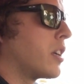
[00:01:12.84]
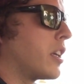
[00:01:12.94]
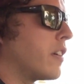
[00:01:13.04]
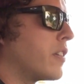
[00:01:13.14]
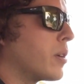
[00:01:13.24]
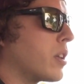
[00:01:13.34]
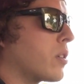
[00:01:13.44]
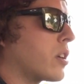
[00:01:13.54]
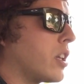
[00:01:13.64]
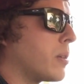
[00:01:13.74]
give you a
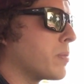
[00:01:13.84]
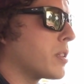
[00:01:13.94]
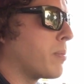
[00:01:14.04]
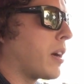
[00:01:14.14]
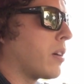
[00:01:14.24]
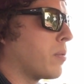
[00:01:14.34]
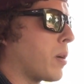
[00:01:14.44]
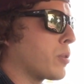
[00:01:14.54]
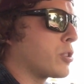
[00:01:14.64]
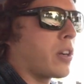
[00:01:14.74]
little glimpse about
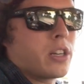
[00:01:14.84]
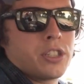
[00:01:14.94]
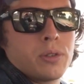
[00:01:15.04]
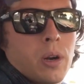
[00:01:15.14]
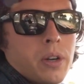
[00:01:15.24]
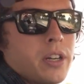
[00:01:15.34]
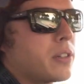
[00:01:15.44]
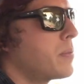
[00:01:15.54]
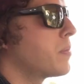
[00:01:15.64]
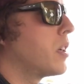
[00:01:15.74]
what we're trying to do out
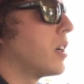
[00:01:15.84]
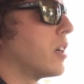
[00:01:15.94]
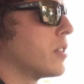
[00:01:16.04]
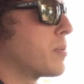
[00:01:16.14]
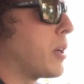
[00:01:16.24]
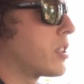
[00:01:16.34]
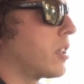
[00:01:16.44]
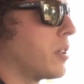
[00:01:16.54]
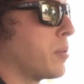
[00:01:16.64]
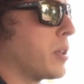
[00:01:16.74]
here,
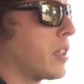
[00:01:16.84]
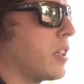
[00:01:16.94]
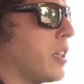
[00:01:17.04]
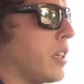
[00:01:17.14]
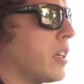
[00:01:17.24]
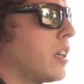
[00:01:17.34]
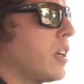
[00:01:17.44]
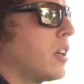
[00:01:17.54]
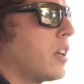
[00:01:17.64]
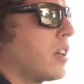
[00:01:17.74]
especially with the
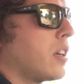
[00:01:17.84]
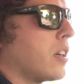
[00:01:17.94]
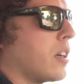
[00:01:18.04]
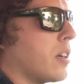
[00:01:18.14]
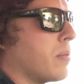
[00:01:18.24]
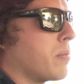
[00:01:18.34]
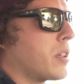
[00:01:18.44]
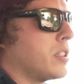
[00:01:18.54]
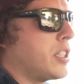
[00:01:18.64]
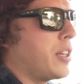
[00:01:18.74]

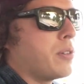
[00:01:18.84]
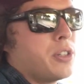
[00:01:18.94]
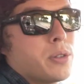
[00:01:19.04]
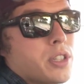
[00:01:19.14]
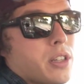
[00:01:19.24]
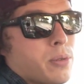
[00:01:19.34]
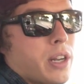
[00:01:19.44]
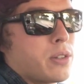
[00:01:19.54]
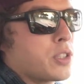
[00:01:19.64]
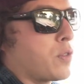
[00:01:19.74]
continued use of the
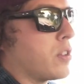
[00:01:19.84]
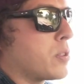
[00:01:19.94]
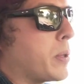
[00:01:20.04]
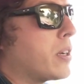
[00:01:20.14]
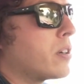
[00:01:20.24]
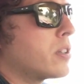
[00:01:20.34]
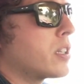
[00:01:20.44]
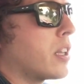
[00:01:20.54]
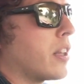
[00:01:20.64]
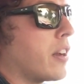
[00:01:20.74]
rails for the
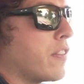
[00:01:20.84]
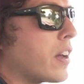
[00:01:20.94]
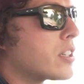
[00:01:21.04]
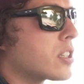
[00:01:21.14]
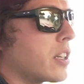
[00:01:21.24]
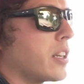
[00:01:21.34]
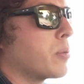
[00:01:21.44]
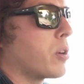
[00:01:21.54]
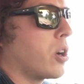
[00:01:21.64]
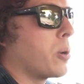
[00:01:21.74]
speeders, and then eventually
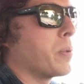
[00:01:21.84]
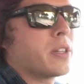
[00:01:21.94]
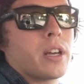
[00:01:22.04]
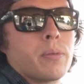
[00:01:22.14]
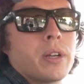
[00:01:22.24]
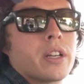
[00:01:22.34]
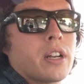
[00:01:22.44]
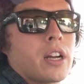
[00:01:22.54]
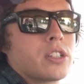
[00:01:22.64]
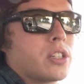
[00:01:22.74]
we're hoping that we can
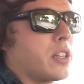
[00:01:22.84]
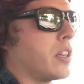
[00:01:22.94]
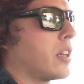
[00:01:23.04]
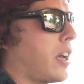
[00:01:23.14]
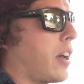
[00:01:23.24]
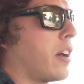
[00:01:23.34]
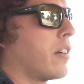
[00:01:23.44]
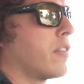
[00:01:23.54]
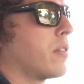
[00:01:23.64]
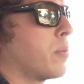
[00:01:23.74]
actually
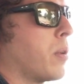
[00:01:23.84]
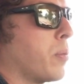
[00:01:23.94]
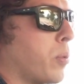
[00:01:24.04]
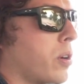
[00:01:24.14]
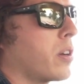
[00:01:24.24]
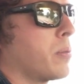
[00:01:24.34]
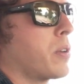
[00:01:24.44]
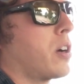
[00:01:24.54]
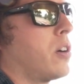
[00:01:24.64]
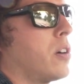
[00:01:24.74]
have what we're going to
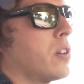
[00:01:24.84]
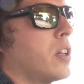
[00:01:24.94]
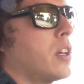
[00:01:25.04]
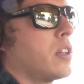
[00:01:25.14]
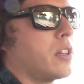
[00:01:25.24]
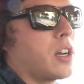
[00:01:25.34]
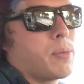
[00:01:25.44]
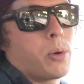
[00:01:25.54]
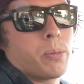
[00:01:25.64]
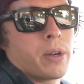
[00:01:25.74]
call the
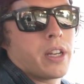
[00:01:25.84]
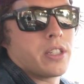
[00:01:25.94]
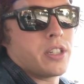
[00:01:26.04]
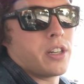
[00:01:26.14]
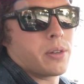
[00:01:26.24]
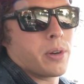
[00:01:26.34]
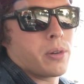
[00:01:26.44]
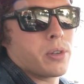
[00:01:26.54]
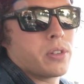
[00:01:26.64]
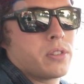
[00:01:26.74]
Humboldt Bay Scenic
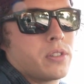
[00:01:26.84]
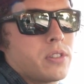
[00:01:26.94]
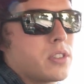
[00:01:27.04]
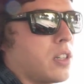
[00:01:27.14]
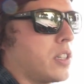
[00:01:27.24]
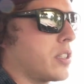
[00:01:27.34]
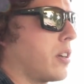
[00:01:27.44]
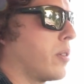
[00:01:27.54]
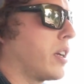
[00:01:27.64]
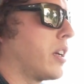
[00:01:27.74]
Railroad. So let's
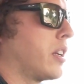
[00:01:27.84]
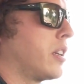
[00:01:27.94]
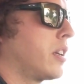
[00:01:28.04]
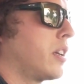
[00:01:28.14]
go ahead